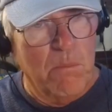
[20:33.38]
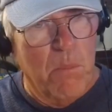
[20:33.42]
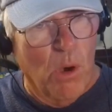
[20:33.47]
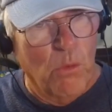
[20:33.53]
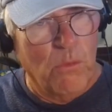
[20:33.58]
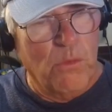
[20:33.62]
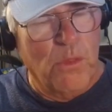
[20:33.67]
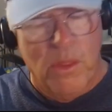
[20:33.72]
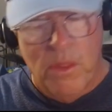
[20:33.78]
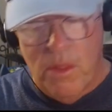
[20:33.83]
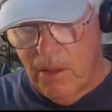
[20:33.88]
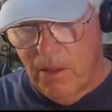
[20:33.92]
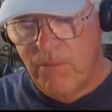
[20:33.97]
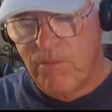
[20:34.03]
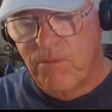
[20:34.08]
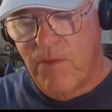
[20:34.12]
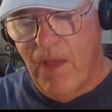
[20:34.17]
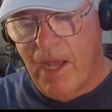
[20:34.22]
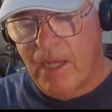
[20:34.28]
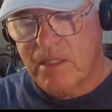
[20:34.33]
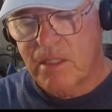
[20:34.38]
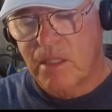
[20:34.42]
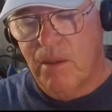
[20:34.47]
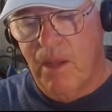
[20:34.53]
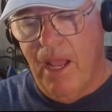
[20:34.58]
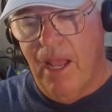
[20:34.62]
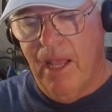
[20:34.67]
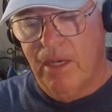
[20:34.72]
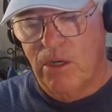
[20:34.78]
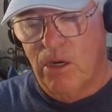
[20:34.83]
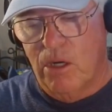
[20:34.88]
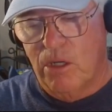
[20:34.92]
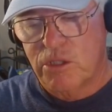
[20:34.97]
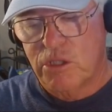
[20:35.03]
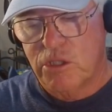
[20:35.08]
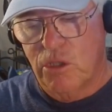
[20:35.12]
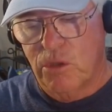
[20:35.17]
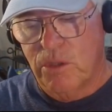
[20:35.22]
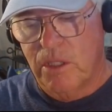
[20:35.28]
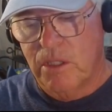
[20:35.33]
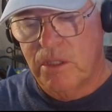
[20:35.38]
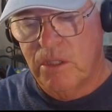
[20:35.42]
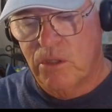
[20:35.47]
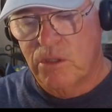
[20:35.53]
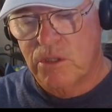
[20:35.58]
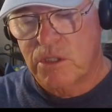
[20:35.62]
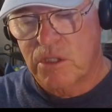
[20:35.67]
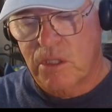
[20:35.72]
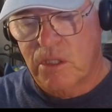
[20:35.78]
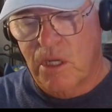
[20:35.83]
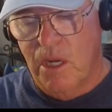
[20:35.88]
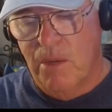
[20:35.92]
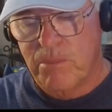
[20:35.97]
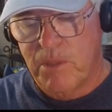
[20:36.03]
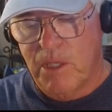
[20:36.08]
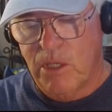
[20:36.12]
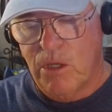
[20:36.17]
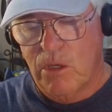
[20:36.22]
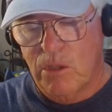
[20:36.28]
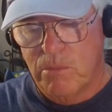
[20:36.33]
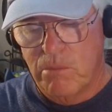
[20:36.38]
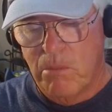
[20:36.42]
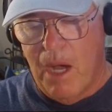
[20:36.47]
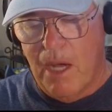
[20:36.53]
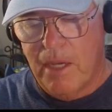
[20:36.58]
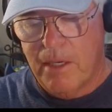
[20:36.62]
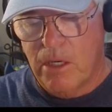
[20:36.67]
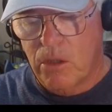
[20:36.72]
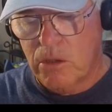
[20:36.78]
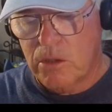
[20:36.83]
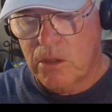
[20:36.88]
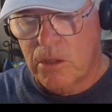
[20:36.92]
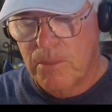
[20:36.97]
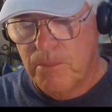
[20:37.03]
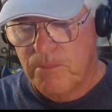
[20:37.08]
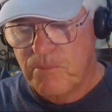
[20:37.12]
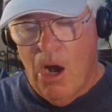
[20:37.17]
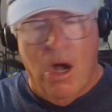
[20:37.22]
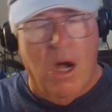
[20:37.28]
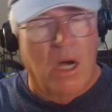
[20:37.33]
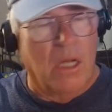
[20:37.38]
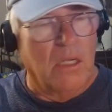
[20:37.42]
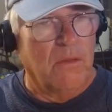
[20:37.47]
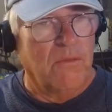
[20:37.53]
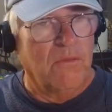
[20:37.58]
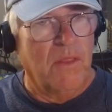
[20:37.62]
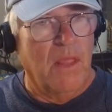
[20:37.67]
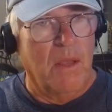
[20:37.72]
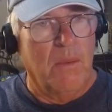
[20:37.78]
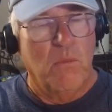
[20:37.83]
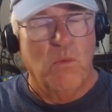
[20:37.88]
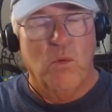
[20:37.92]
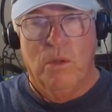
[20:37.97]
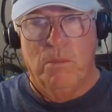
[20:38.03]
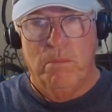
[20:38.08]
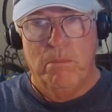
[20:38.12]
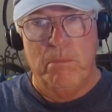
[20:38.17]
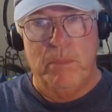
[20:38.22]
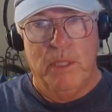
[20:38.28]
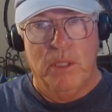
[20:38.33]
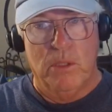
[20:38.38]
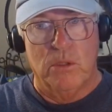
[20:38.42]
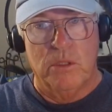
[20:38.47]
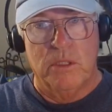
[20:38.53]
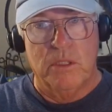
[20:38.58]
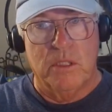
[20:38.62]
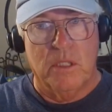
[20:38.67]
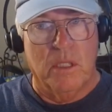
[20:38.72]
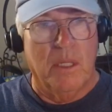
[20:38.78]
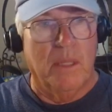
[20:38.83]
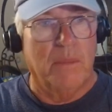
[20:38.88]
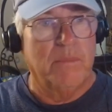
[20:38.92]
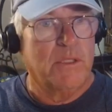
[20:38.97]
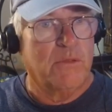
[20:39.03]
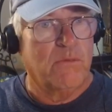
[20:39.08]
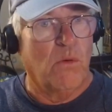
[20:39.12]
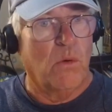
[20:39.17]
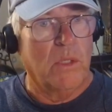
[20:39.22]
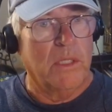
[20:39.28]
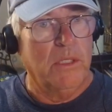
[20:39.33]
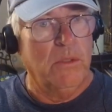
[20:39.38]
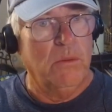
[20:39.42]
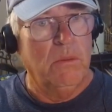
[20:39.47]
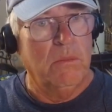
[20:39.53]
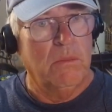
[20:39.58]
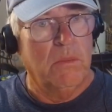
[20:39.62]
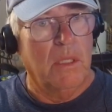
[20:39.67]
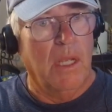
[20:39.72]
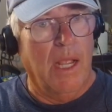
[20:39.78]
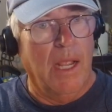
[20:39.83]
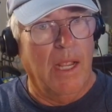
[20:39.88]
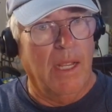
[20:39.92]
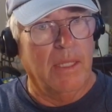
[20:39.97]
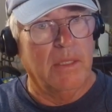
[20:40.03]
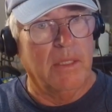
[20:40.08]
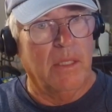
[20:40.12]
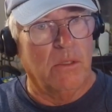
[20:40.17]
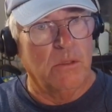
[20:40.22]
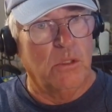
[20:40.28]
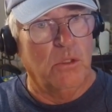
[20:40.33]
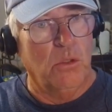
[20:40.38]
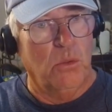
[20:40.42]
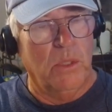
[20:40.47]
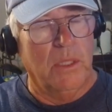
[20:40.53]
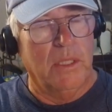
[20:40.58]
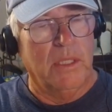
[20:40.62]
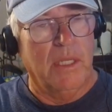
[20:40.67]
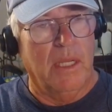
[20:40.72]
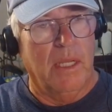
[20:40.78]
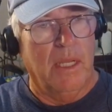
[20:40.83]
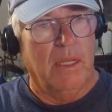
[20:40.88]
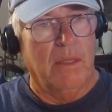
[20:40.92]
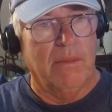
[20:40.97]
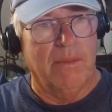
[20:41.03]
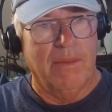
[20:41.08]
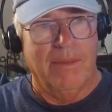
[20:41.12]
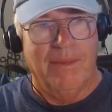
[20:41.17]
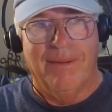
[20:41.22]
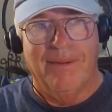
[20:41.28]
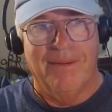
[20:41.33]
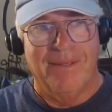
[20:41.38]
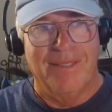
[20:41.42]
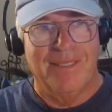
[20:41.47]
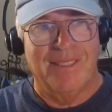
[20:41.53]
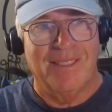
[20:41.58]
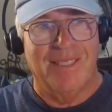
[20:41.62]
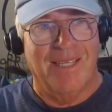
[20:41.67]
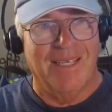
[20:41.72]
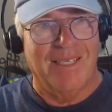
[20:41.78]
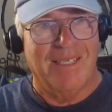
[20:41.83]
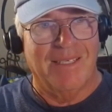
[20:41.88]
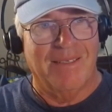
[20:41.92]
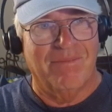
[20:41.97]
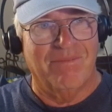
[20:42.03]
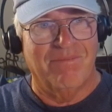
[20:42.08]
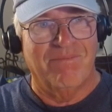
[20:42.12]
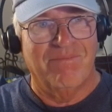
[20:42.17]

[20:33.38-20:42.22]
Both of them, in fact, and also then there's a company called Monark. All of them will build clubs for you, and they'll do it. It's like